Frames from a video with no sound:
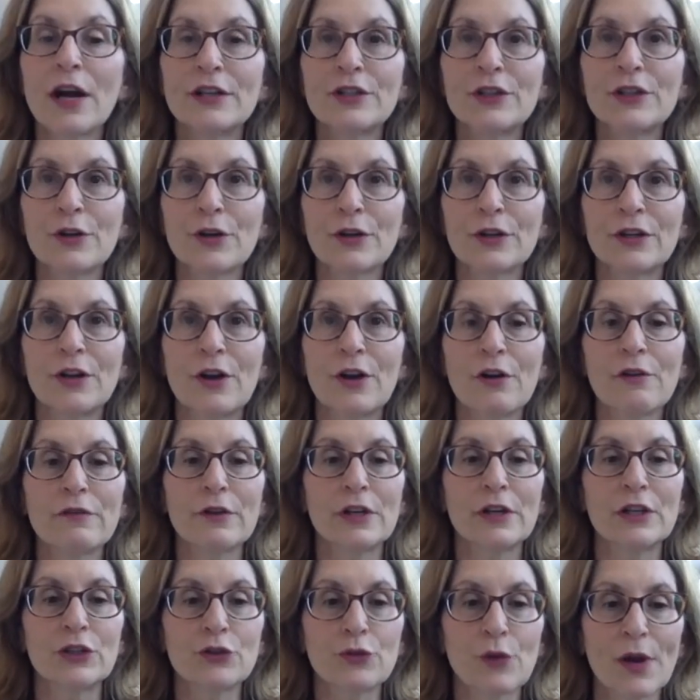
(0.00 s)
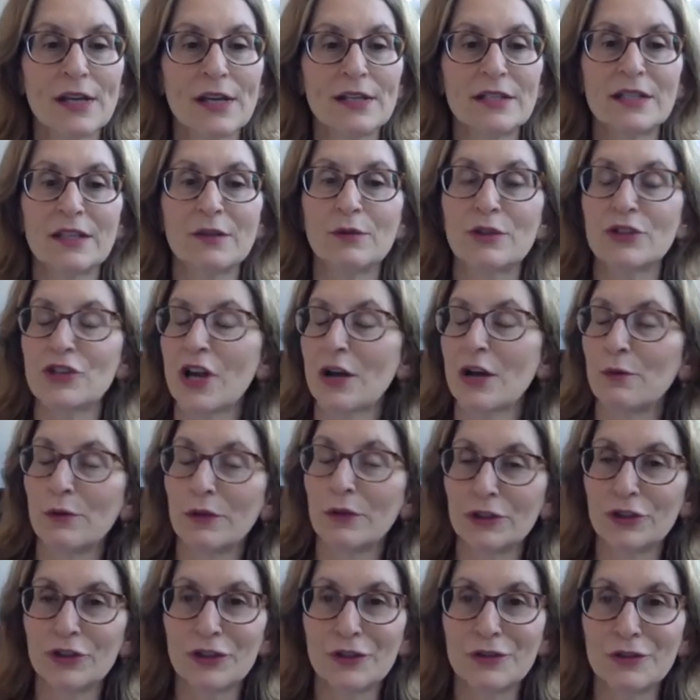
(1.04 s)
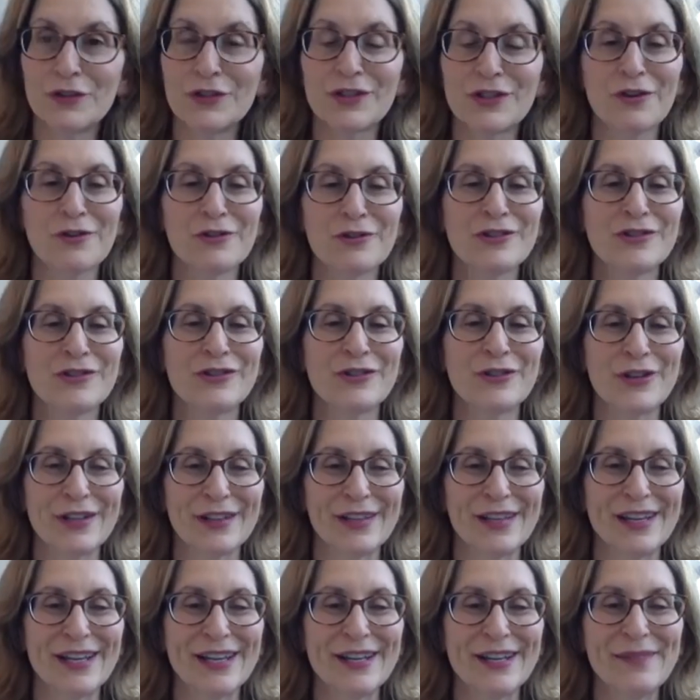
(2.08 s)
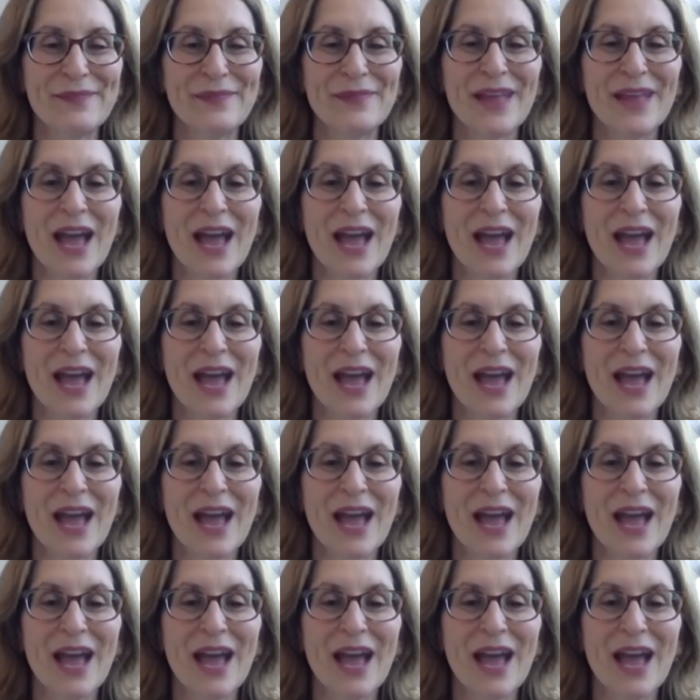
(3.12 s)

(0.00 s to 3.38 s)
I turn it over to Tracey, which I will do so shortly,